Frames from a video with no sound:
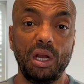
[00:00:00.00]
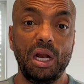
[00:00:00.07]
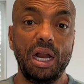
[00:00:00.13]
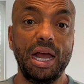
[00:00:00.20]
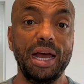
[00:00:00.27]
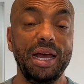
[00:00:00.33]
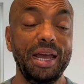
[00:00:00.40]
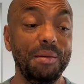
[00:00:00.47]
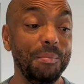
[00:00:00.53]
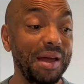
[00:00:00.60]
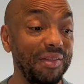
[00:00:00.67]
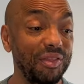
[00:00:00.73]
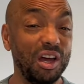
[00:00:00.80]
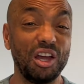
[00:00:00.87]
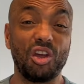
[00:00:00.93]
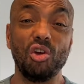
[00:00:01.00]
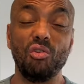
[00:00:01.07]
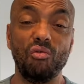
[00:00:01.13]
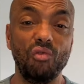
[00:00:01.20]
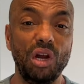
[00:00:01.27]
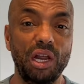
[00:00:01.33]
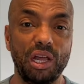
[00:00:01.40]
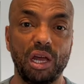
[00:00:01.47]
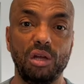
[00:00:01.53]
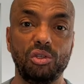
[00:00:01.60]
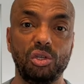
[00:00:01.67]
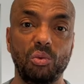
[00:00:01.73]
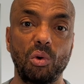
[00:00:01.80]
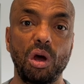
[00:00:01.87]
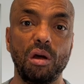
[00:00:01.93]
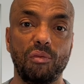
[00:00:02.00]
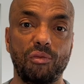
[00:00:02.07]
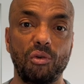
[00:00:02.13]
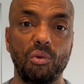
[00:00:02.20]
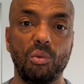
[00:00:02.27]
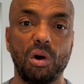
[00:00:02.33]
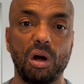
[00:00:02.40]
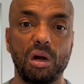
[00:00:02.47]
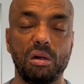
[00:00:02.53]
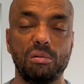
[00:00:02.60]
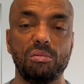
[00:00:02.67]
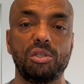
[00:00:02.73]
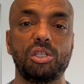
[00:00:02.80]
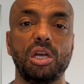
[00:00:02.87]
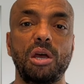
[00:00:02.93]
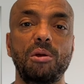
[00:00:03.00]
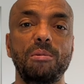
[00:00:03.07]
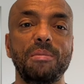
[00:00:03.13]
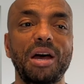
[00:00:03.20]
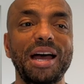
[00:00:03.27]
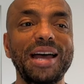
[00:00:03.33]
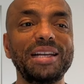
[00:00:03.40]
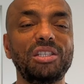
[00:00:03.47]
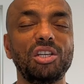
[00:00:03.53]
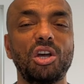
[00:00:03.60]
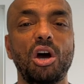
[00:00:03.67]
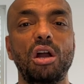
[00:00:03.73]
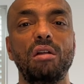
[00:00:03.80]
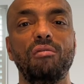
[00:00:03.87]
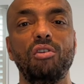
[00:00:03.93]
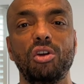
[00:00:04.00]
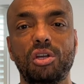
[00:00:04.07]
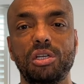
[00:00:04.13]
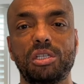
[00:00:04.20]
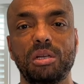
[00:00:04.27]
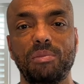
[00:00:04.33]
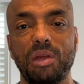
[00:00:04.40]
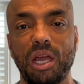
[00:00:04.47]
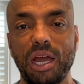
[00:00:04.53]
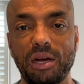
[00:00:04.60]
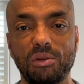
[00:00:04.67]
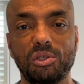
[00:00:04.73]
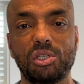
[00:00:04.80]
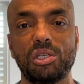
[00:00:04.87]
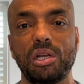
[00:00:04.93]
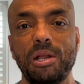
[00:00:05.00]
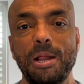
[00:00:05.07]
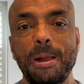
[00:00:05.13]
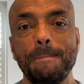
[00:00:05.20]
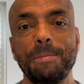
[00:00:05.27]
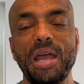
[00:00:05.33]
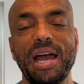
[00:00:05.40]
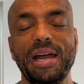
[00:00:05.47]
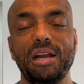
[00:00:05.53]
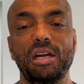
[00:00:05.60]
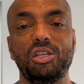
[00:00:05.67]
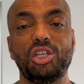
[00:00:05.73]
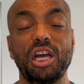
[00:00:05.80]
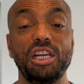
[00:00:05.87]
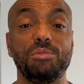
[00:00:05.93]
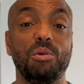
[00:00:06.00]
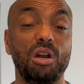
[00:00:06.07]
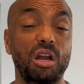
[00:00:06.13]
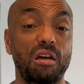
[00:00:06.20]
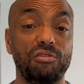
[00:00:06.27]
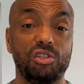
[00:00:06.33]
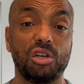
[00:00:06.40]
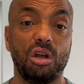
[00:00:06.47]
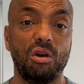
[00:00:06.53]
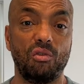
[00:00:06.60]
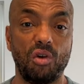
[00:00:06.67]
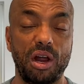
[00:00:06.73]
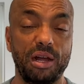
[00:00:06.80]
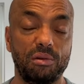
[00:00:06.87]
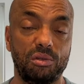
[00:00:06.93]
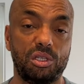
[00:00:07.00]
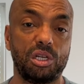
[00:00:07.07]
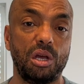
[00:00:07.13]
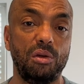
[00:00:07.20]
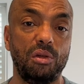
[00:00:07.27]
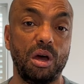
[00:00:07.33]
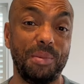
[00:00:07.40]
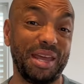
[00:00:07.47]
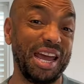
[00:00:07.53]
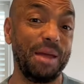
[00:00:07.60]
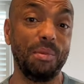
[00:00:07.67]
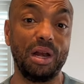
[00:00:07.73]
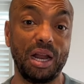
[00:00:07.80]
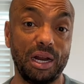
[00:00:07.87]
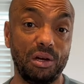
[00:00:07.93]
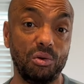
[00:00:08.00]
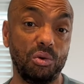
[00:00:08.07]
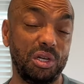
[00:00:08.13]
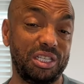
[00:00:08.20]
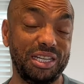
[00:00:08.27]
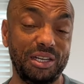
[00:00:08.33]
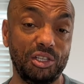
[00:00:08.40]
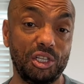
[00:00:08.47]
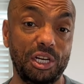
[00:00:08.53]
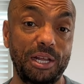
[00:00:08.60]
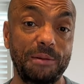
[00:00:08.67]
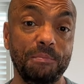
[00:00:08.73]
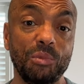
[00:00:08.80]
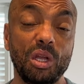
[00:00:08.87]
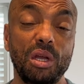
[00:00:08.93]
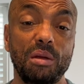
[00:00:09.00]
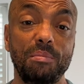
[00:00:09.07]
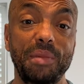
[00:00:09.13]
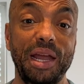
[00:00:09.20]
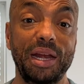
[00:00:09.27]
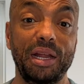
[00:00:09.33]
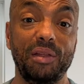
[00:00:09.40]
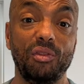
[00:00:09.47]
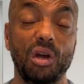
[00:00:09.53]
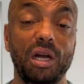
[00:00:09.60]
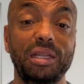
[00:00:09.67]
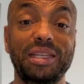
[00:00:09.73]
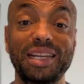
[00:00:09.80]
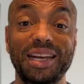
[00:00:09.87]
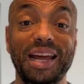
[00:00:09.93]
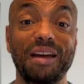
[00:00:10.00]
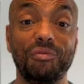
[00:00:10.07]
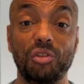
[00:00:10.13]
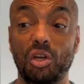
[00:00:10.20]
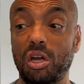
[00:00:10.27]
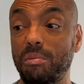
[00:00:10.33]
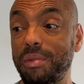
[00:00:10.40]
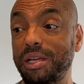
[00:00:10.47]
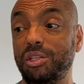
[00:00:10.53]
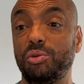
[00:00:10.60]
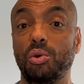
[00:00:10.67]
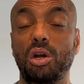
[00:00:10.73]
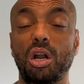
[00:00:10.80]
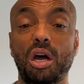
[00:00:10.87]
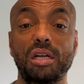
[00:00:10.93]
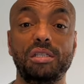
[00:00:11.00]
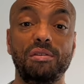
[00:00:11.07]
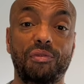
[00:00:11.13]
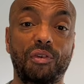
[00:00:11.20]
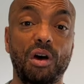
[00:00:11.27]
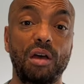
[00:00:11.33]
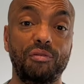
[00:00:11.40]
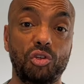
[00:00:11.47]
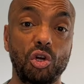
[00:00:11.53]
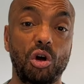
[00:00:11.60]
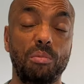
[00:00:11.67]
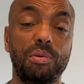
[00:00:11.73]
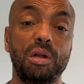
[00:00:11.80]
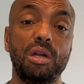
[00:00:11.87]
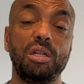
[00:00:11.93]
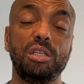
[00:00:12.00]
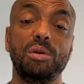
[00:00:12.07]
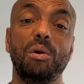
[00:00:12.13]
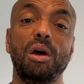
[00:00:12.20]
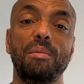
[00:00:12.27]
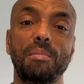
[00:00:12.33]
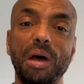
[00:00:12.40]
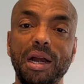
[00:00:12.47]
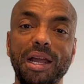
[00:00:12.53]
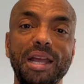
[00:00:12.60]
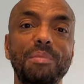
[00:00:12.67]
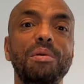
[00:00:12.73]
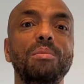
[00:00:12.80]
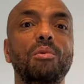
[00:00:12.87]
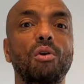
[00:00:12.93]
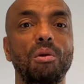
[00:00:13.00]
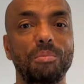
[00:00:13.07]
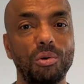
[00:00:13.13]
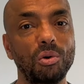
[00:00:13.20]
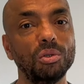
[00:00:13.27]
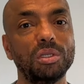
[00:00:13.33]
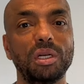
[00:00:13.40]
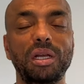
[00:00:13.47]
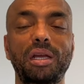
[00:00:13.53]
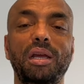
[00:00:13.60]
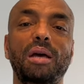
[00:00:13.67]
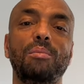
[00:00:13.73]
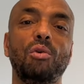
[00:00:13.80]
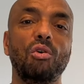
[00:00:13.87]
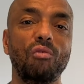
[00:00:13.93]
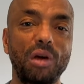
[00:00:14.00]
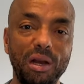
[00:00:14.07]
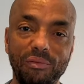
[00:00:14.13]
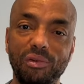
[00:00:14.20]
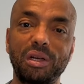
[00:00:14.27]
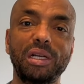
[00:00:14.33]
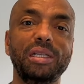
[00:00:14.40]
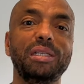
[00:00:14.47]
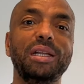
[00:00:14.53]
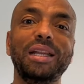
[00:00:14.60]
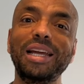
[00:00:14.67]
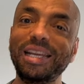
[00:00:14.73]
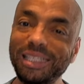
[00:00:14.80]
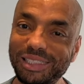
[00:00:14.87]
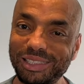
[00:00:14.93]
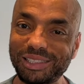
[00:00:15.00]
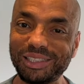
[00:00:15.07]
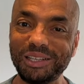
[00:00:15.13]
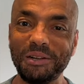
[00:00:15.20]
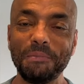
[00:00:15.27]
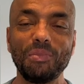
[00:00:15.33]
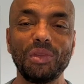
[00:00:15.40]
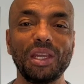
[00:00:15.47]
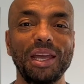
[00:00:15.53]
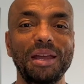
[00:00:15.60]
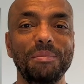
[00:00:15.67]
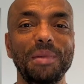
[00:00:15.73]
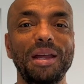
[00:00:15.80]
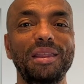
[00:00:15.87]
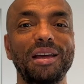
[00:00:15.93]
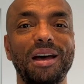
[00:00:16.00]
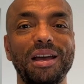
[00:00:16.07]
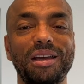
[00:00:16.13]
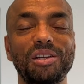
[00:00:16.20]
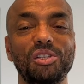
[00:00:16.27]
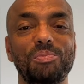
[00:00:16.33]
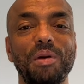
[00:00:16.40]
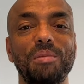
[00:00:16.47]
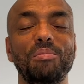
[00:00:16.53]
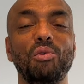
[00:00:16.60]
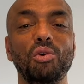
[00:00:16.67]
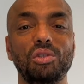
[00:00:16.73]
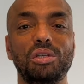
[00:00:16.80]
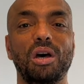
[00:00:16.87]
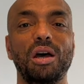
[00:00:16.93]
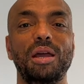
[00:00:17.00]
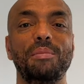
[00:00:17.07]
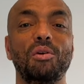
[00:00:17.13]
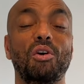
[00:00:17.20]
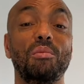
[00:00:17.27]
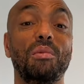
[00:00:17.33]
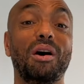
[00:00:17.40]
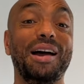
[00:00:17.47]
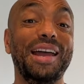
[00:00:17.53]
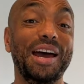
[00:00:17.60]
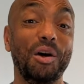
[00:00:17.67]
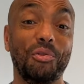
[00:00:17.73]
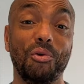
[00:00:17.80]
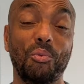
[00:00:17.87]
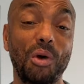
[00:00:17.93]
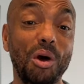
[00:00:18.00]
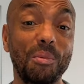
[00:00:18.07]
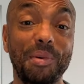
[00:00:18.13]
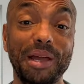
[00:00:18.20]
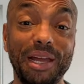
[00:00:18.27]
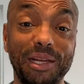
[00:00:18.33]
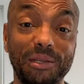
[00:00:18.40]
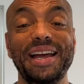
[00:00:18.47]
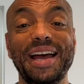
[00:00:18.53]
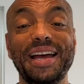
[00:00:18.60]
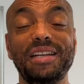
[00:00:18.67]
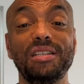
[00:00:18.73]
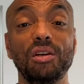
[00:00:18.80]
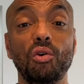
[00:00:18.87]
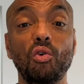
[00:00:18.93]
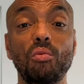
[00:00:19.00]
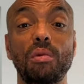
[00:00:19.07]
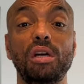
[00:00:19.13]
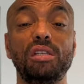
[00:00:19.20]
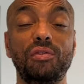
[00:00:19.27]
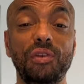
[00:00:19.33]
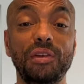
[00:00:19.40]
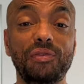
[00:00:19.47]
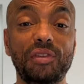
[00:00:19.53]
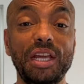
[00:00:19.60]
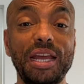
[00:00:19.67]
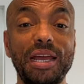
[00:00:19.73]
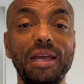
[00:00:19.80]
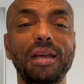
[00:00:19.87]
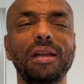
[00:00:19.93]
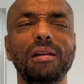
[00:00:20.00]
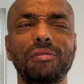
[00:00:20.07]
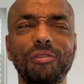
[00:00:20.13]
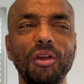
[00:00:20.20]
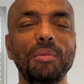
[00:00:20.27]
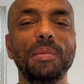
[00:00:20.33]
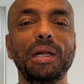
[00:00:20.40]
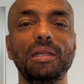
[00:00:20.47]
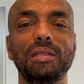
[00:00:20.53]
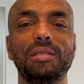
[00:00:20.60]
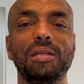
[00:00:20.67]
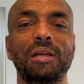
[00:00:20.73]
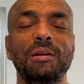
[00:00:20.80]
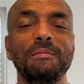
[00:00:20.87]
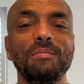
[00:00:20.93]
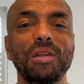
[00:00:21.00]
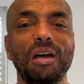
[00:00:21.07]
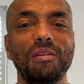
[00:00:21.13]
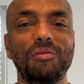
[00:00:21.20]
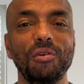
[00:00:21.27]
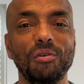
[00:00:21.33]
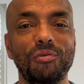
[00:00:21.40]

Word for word: Uh, it meant that I couldn't really go to work for a while, so I had to kind of look at something else and I changed my lifestyle around so that I became a landlord essentially, meaning that I didn't have to commit to a nine to five job to earn money, but more importantly and more relevantly to this, it meant that I could spend more time on my health and well-being. And at almost 50, in a few months, I feel